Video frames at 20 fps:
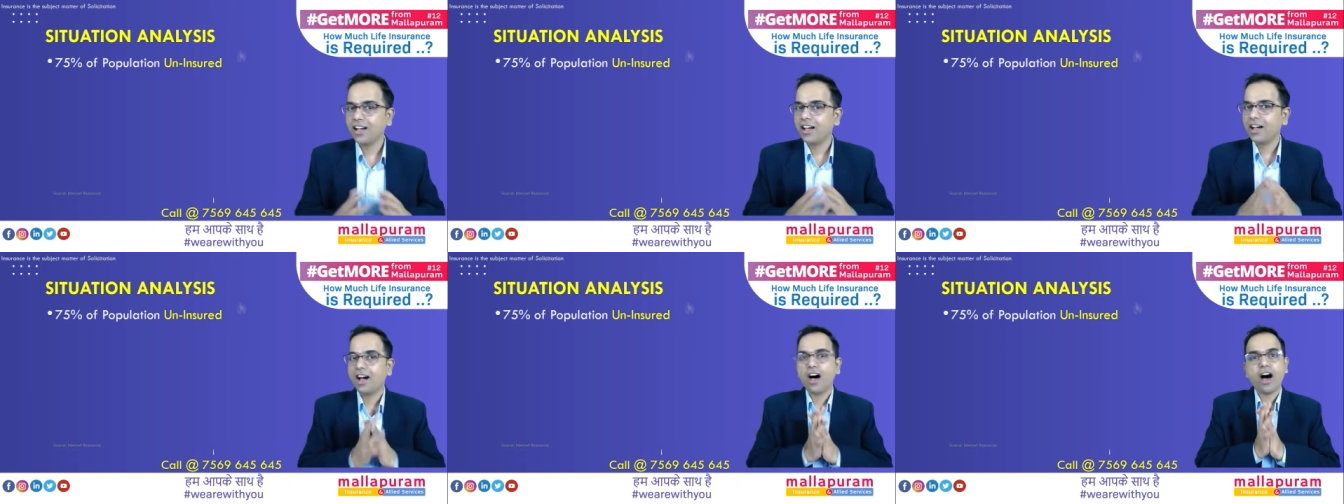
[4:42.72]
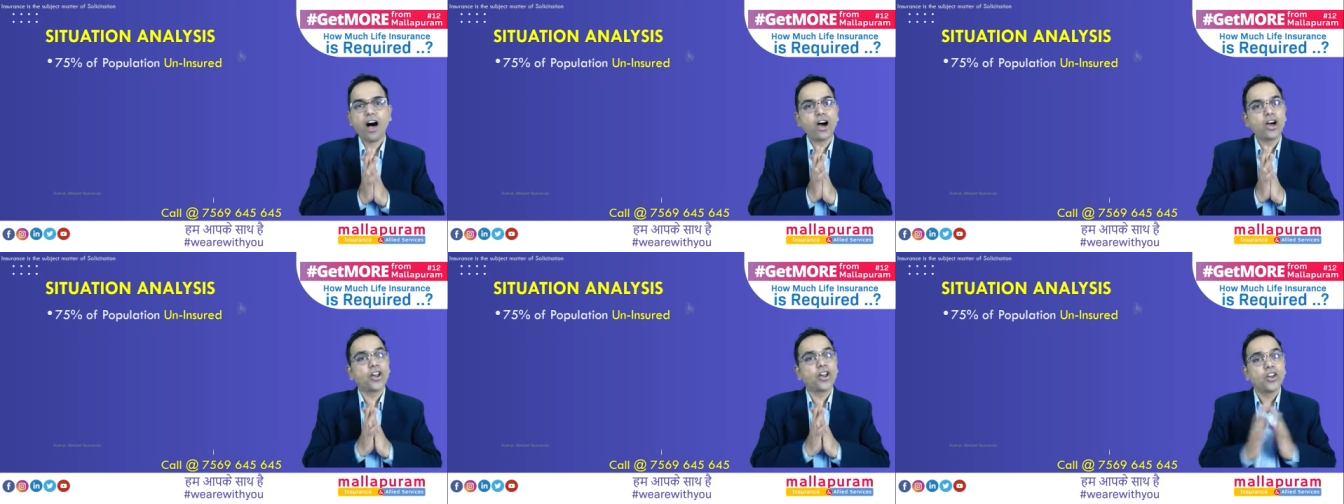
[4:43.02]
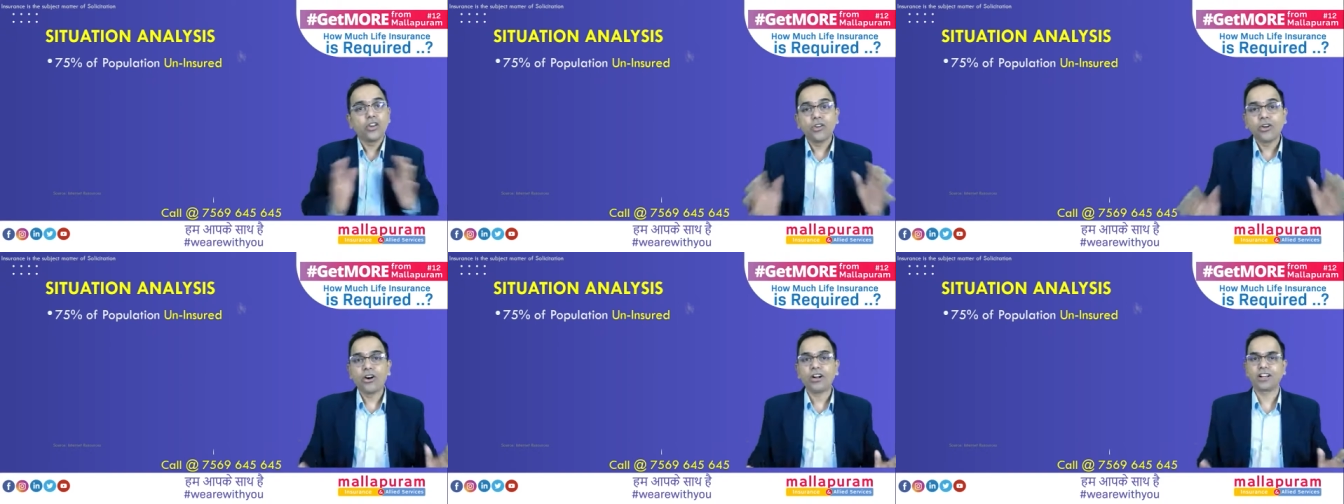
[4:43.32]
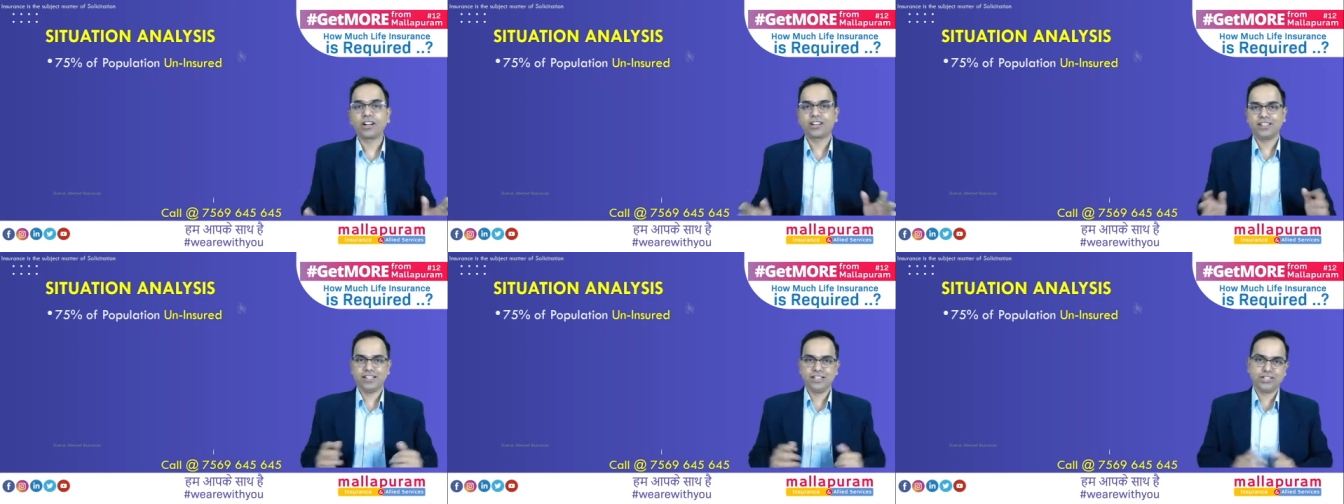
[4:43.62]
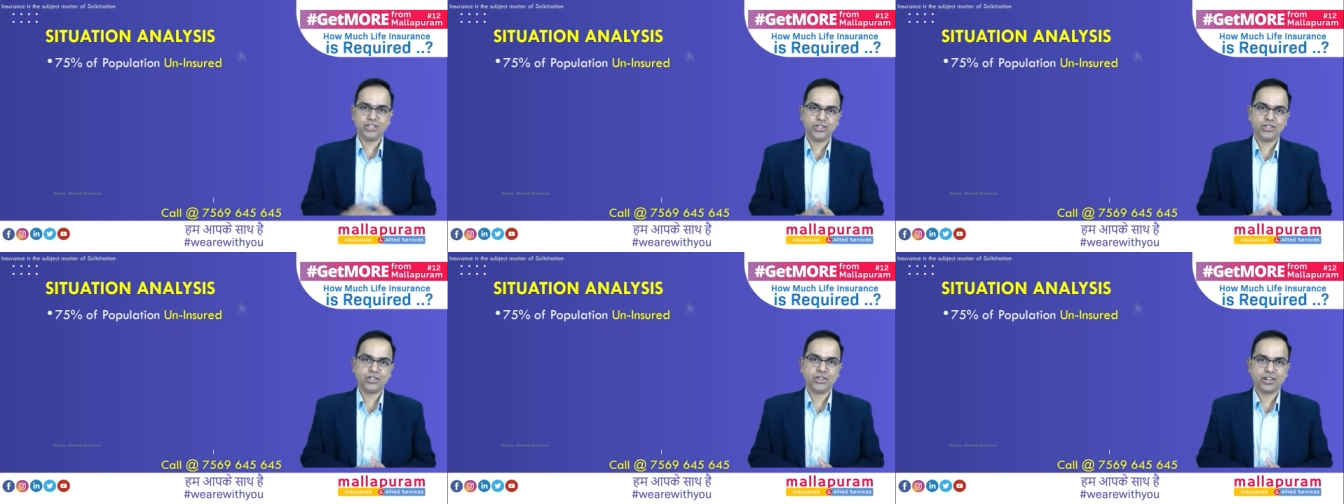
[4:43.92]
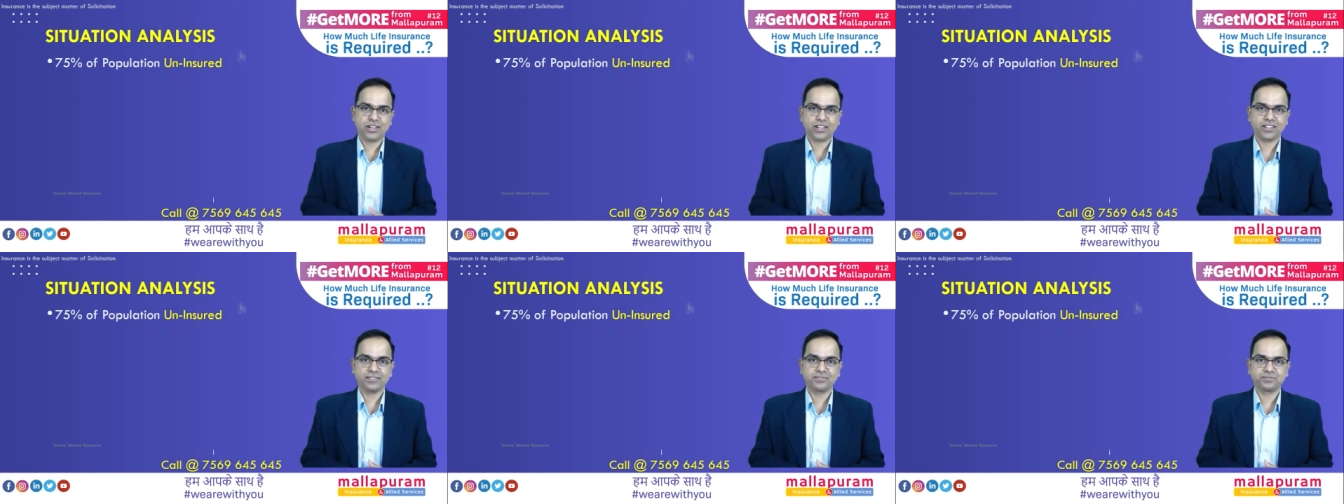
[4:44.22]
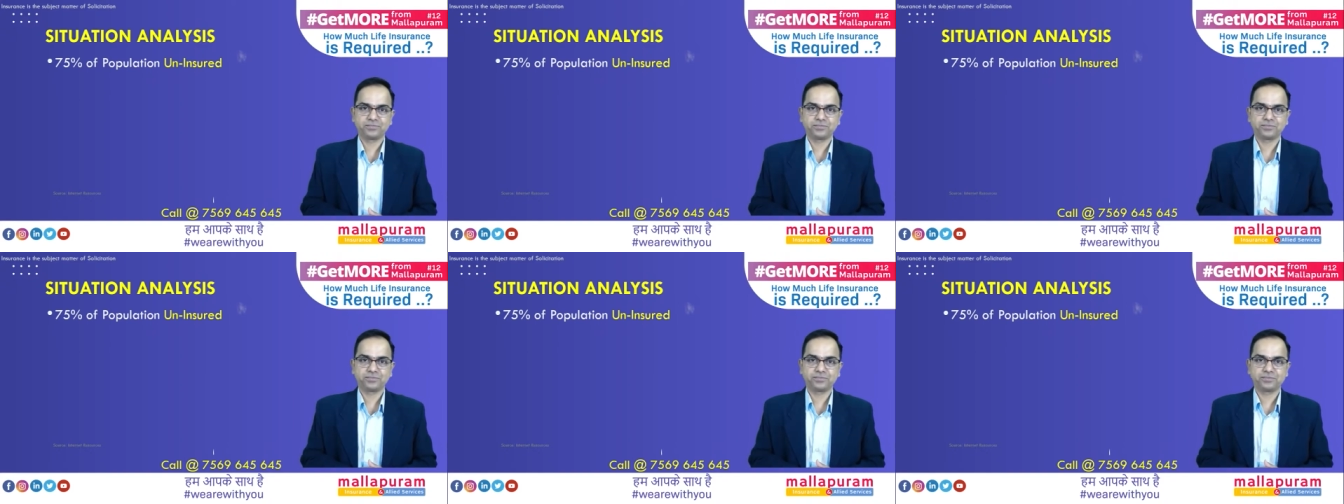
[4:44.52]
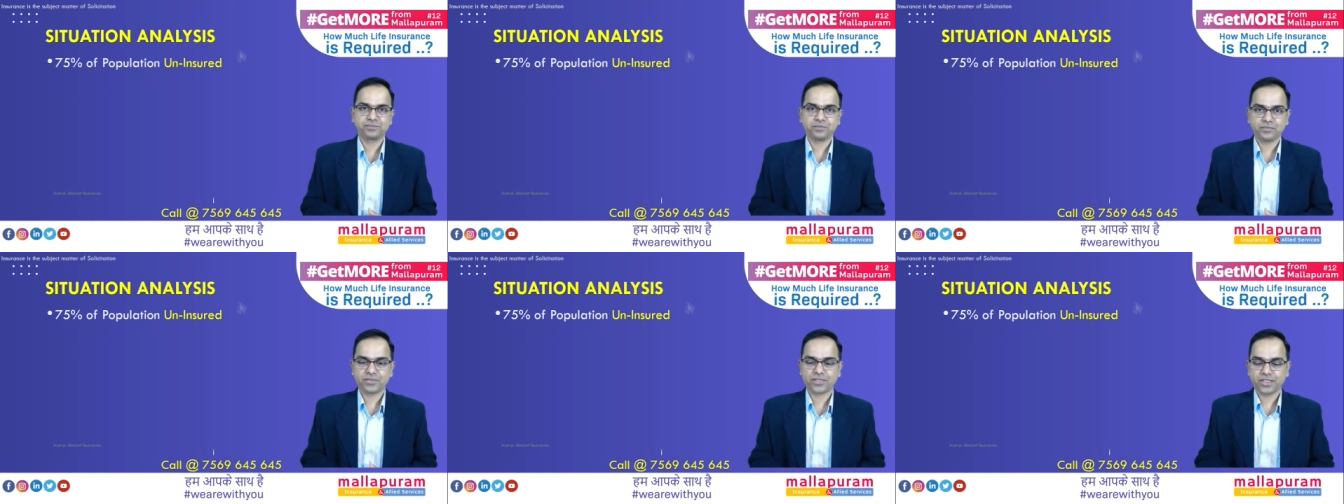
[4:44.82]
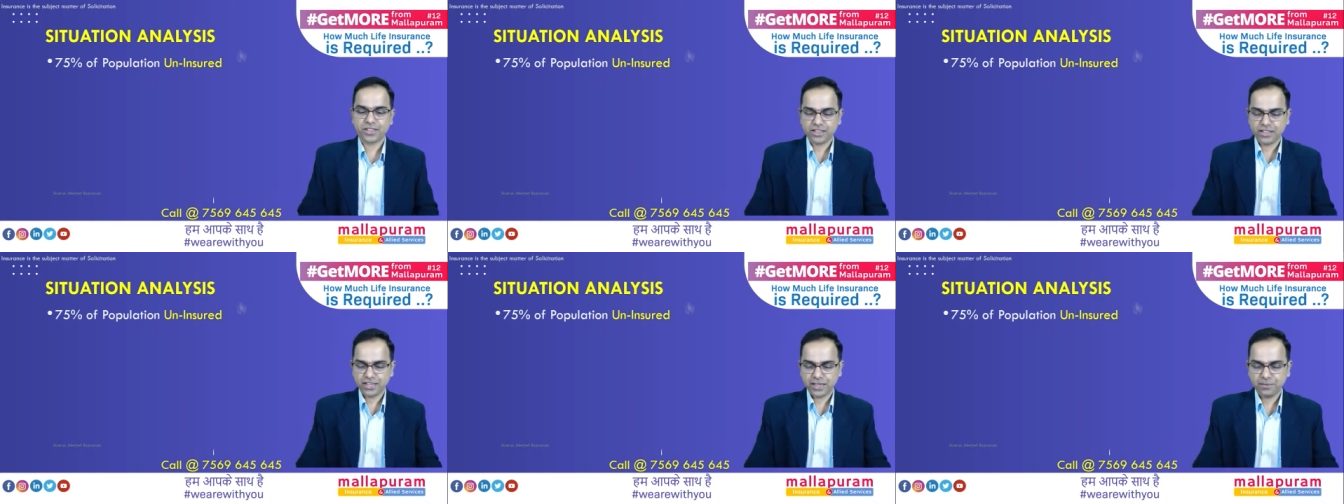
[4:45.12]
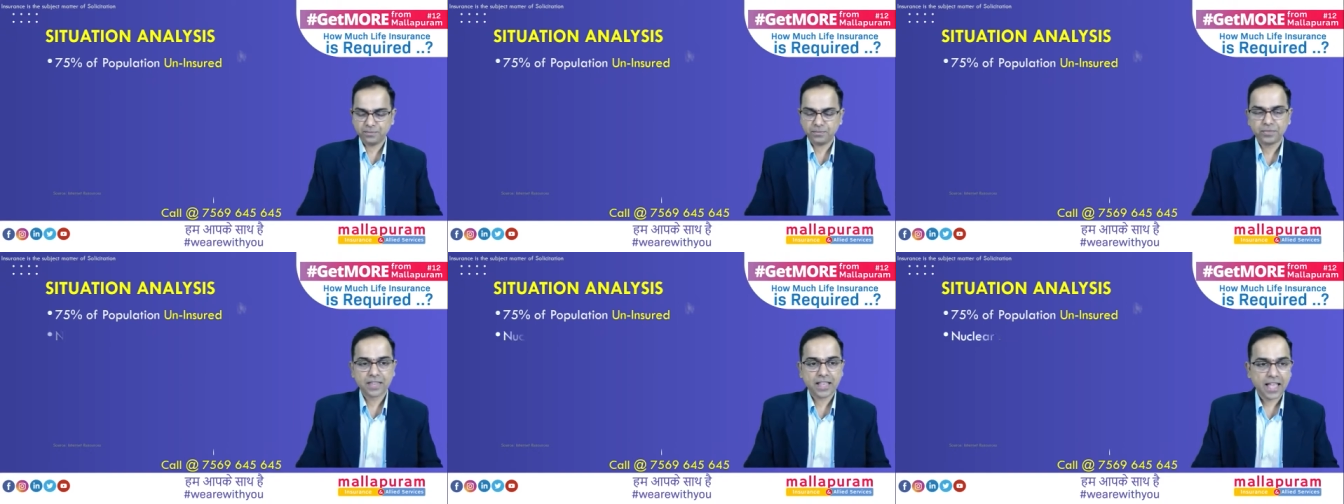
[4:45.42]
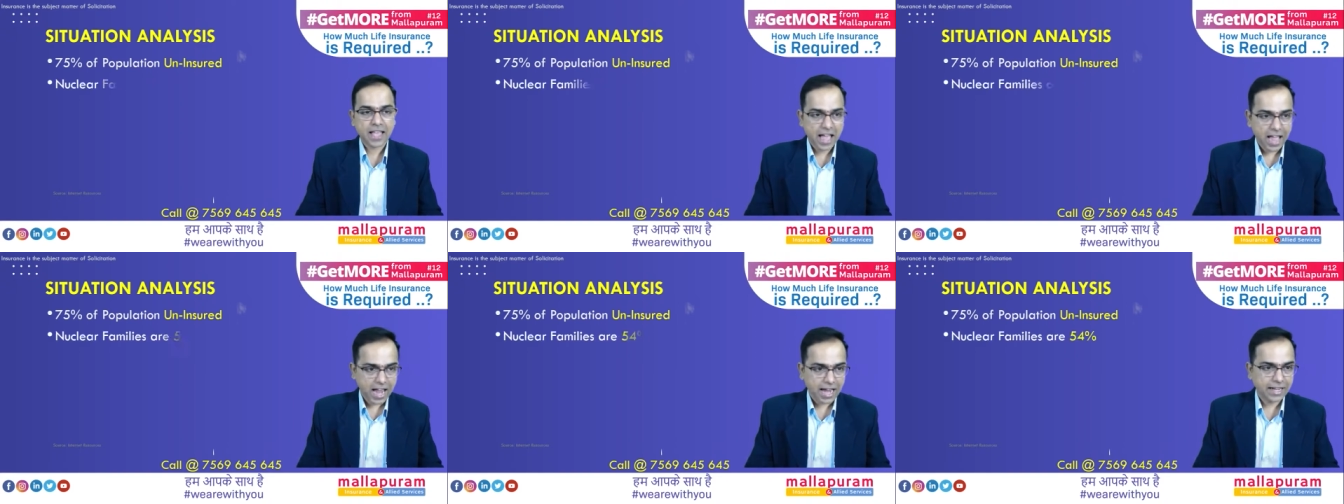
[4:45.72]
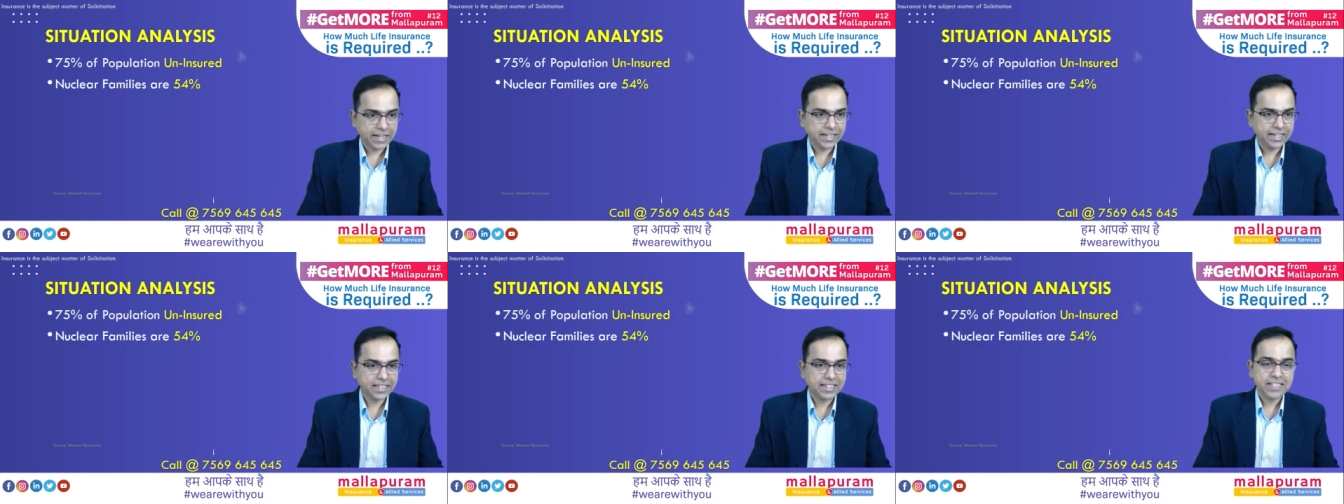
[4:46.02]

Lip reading: are not insured. Okay, and